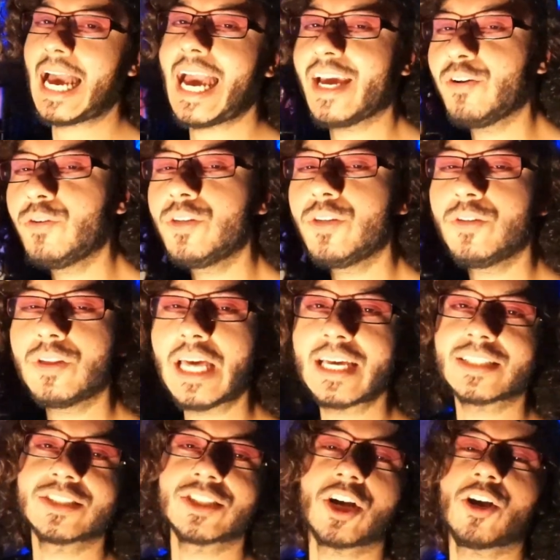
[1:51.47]
Hey, who knew
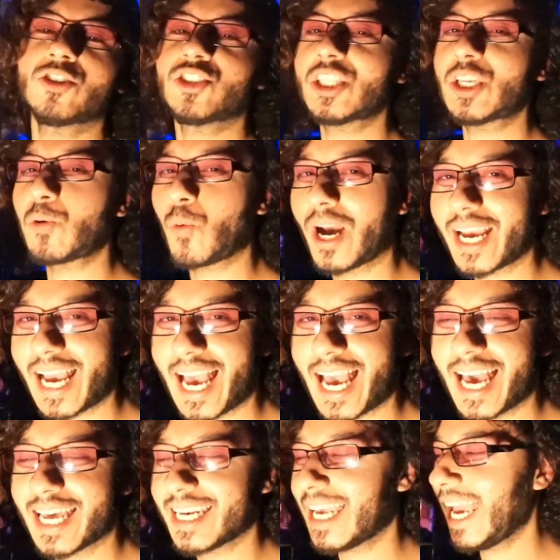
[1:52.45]
that Charleston White
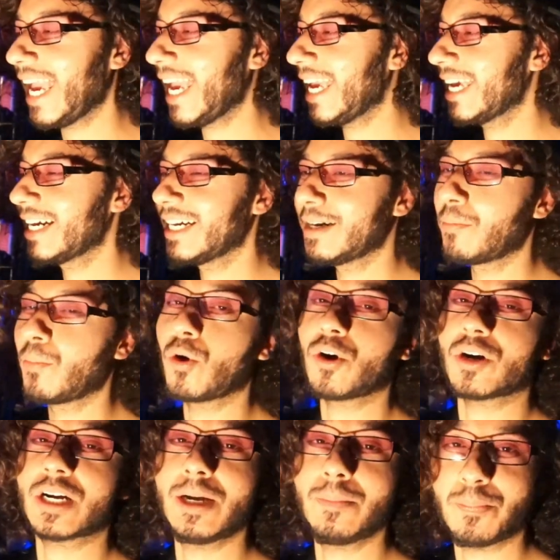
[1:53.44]
had a uh,
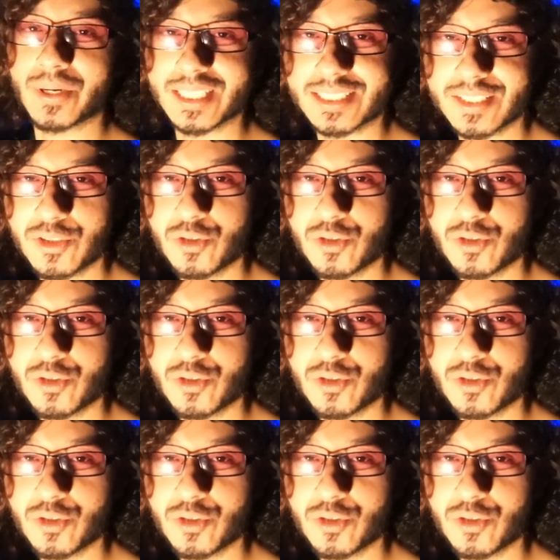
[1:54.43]
moral compass?